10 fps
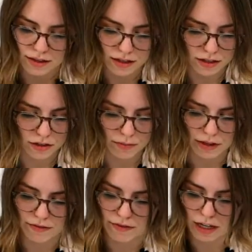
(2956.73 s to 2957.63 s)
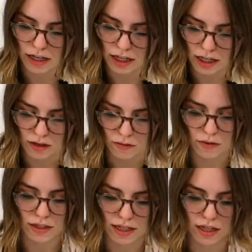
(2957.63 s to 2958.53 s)
This will be very cute
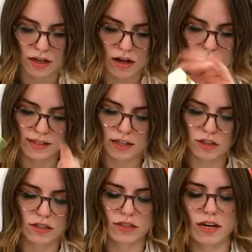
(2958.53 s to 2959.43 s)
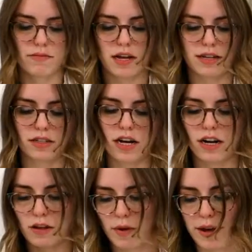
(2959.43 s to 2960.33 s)
once I get all this extra stabilizer out
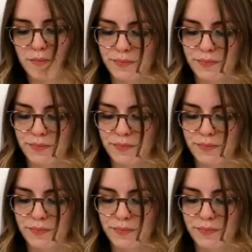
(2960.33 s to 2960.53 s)
of the way.